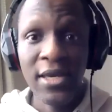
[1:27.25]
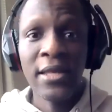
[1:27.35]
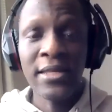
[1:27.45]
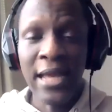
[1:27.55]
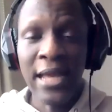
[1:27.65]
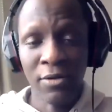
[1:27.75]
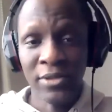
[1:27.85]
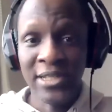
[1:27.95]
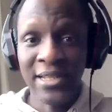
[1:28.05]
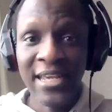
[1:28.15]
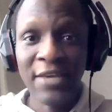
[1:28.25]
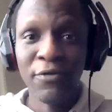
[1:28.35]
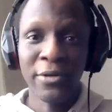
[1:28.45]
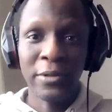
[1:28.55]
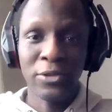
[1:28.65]
Now, the link
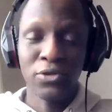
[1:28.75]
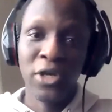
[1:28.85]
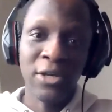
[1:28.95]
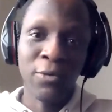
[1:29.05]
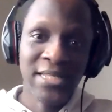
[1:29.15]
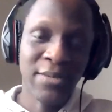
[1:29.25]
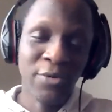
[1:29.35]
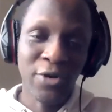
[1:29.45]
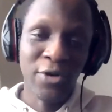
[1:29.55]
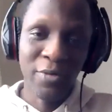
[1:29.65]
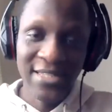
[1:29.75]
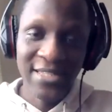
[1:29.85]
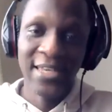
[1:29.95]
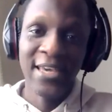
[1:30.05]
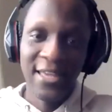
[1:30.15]
to join the WhatsApp community